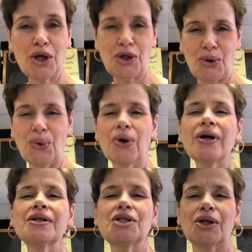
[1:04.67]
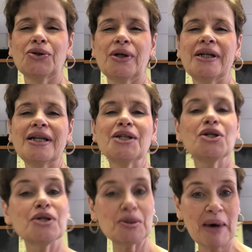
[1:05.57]
your children
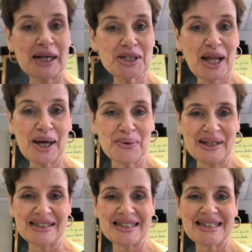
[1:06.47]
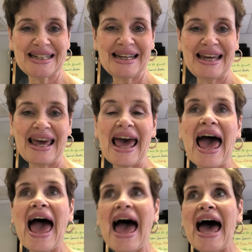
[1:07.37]
to the Spanish language
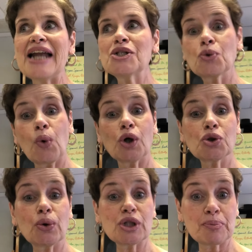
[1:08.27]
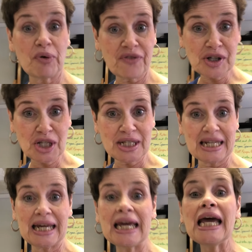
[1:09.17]
and to work towards
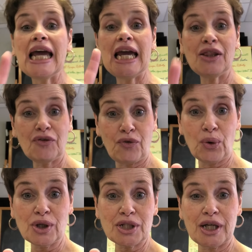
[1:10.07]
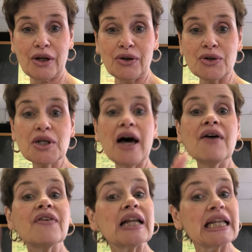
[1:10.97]
proficiency in the four skills
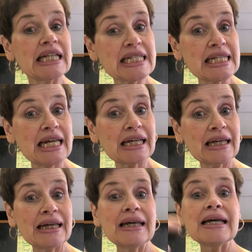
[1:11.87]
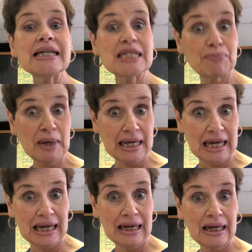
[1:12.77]
of listening,
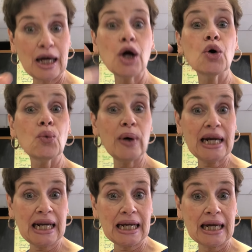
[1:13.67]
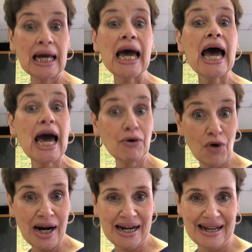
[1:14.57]
speaking, reading, and
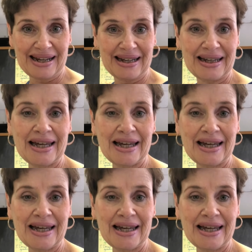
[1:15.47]
writing.